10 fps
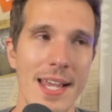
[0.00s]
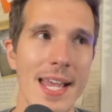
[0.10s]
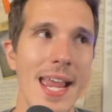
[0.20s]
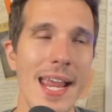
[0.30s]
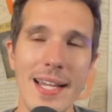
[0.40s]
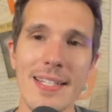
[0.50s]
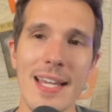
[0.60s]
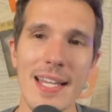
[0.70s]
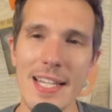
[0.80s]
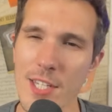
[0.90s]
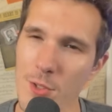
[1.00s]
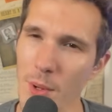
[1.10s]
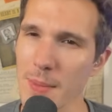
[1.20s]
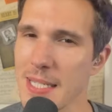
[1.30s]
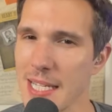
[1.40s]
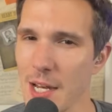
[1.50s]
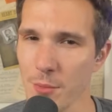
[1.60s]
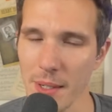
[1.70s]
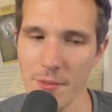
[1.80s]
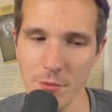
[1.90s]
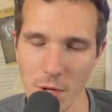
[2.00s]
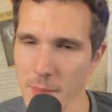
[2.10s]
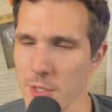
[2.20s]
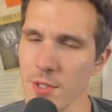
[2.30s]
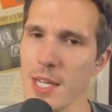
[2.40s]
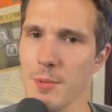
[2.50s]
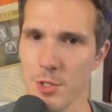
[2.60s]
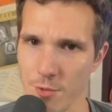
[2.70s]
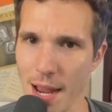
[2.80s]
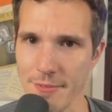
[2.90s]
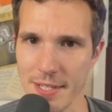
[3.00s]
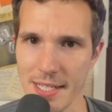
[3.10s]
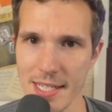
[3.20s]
And this is what we said when Rome Odunze was drafted.